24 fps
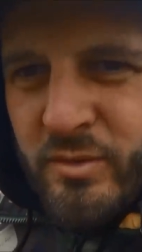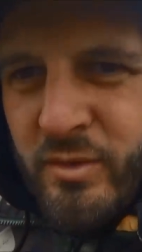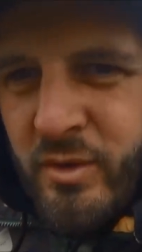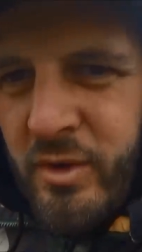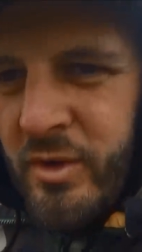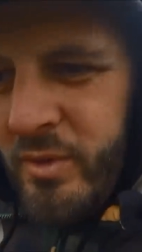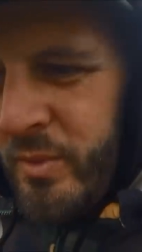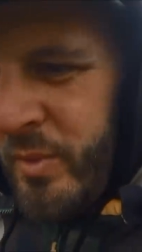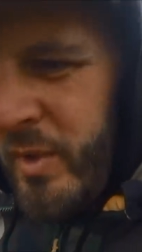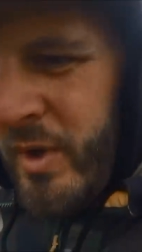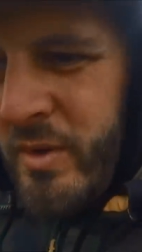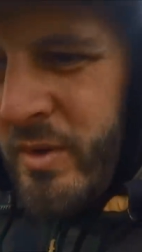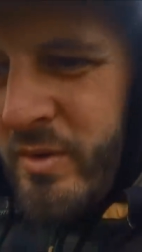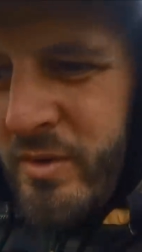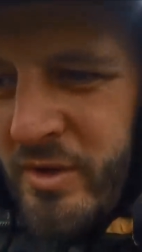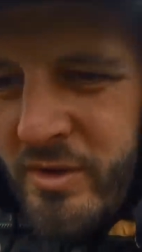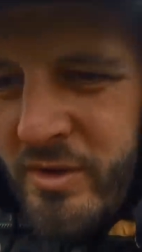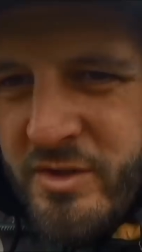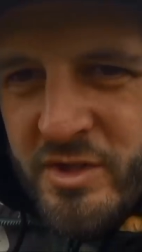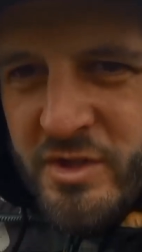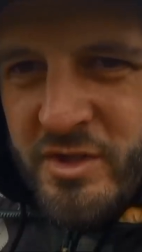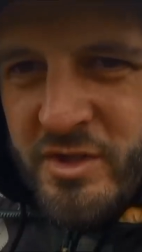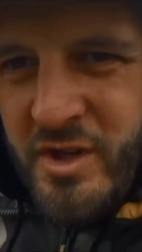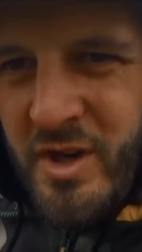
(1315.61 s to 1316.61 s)
Right, well,
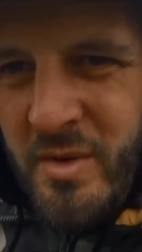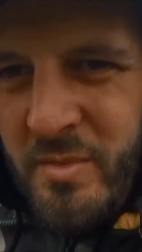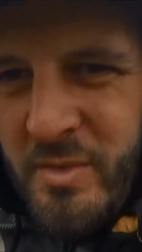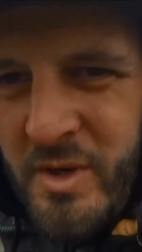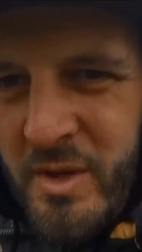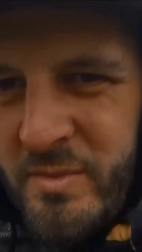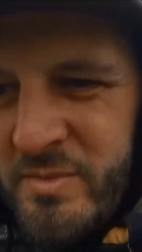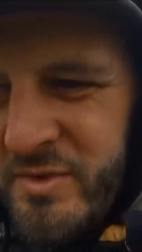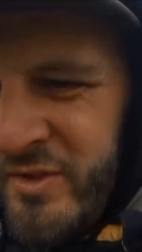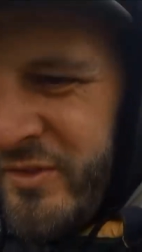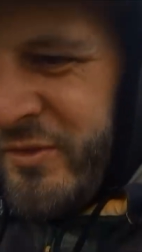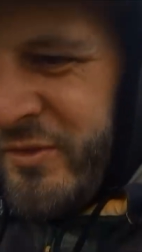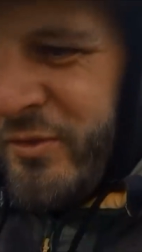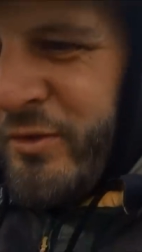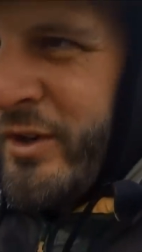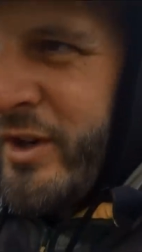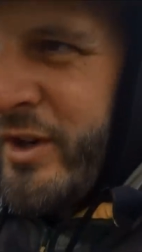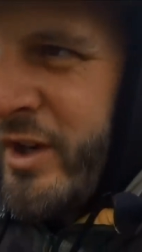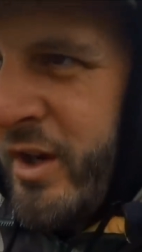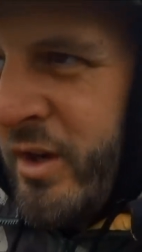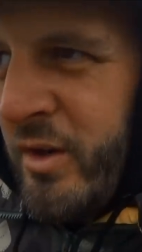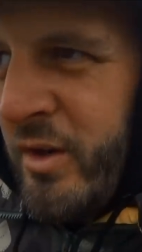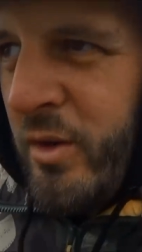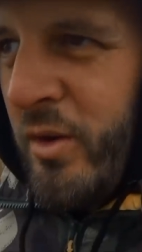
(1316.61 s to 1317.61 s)
it's just coming up to
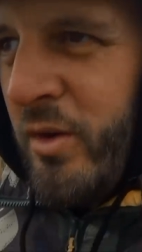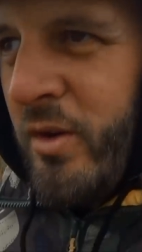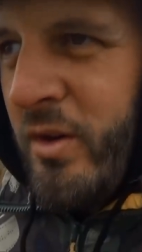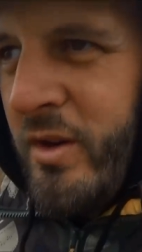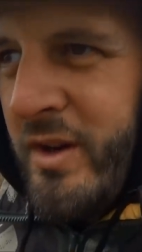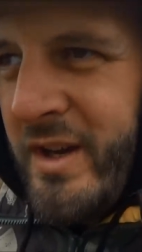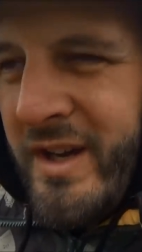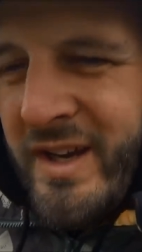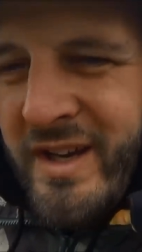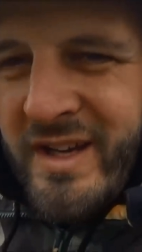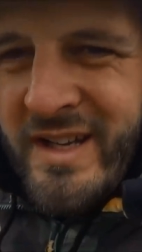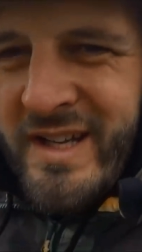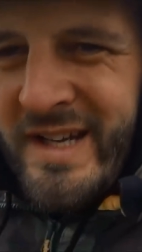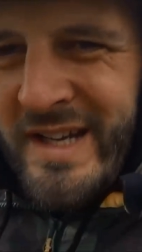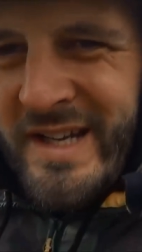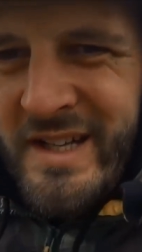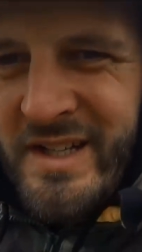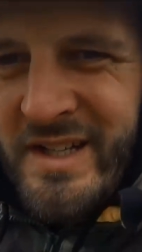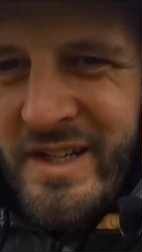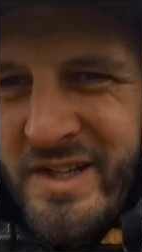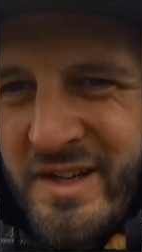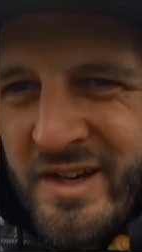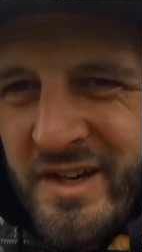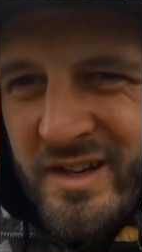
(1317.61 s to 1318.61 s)
3 o'clock,
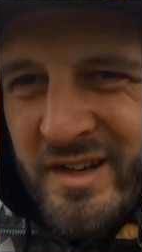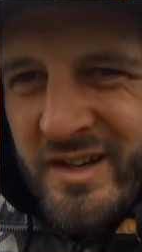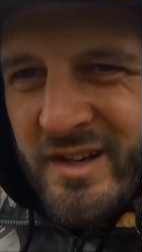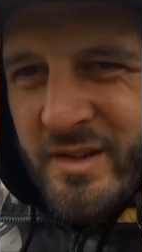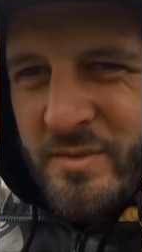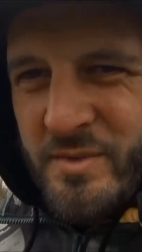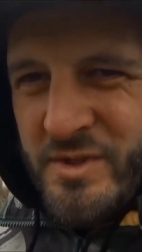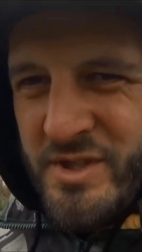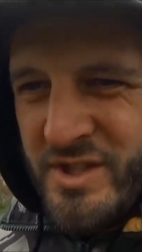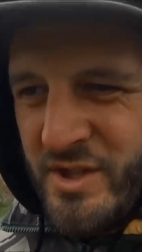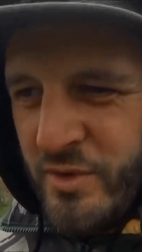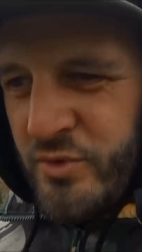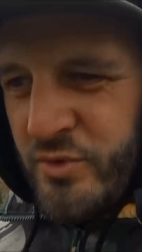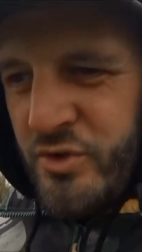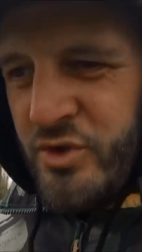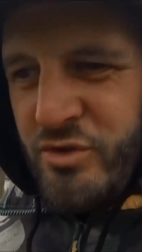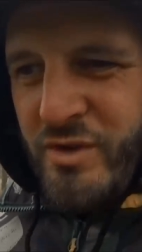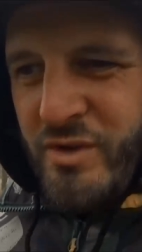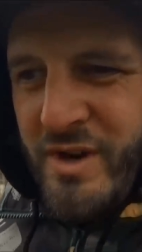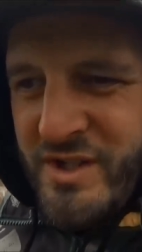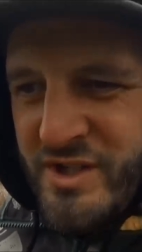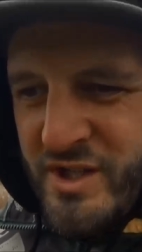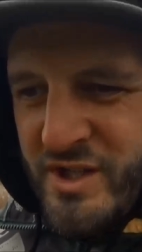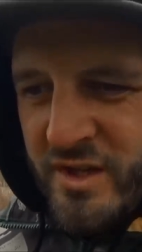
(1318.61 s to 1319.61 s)
and I'm still
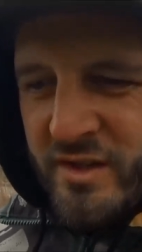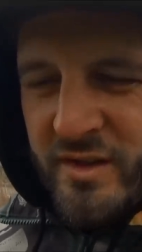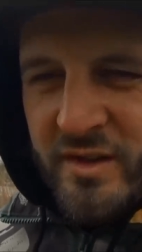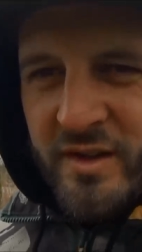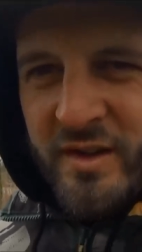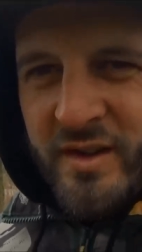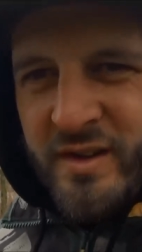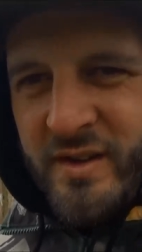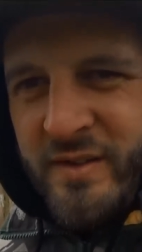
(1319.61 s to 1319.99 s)
scratching